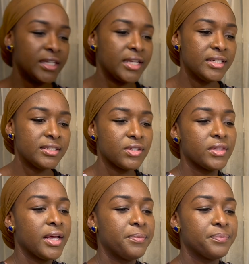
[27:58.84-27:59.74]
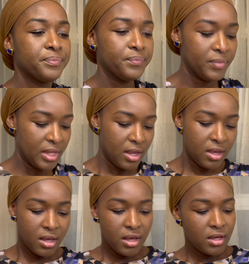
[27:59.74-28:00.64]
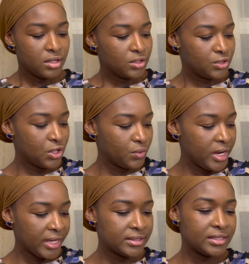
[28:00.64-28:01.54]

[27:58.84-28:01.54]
90s on that. So next